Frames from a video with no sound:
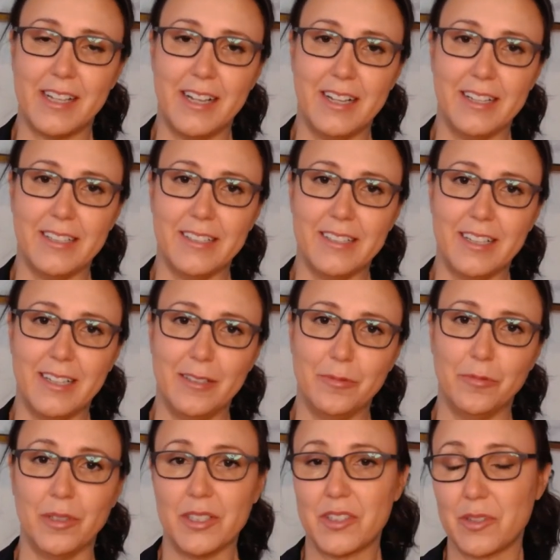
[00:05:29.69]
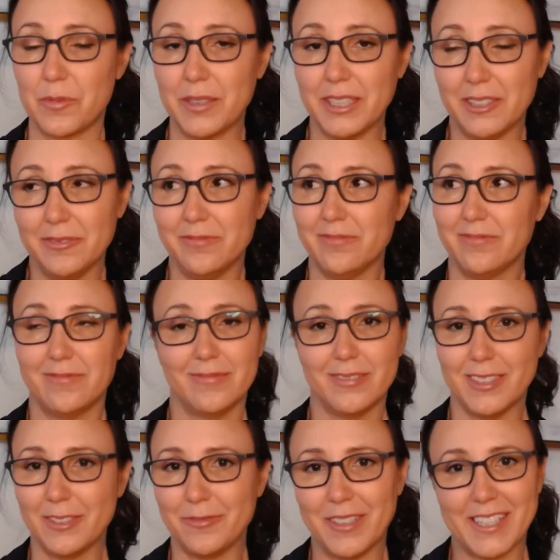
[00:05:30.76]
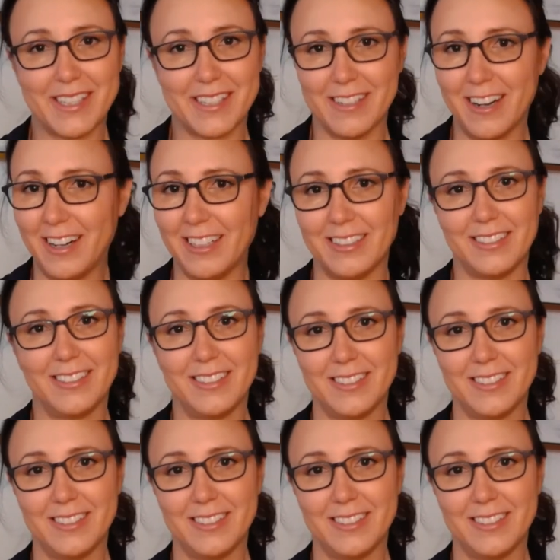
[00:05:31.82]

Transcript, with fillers: and um, what's real and what's not.